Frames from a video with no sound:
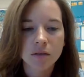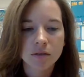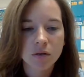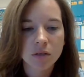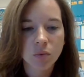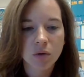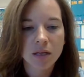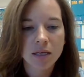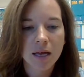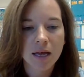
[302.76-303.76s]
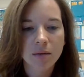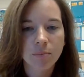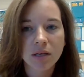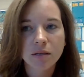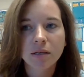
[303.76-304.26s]
students will click the end
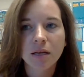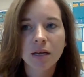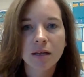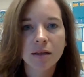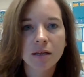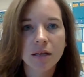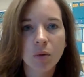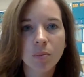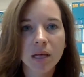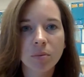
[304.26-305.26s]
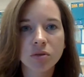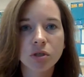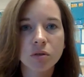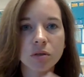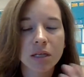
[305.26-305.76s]
button and then they will be able
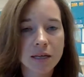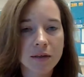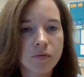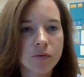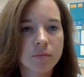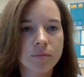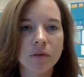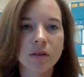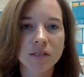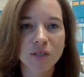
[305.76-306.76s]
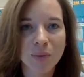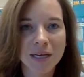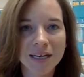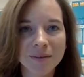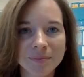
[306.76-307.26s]
to leave the Zoom
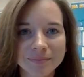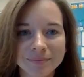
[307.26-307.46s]
meeting.